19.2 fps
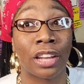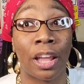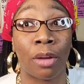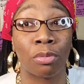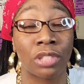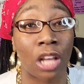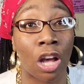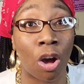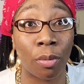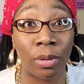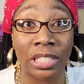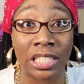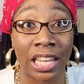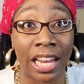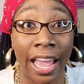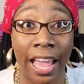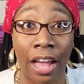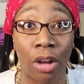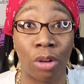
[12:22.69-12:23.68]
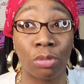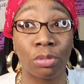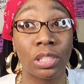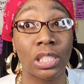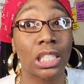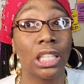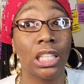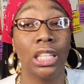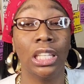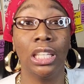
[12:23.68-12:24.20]
that was always in the house,
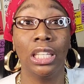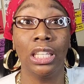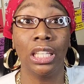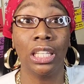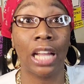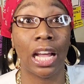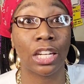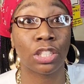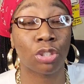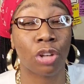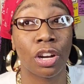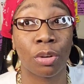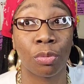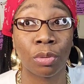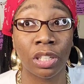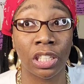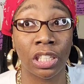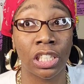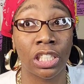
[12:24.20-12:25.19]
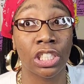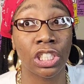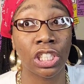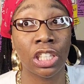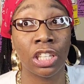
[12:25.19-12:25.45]
not trying to rush.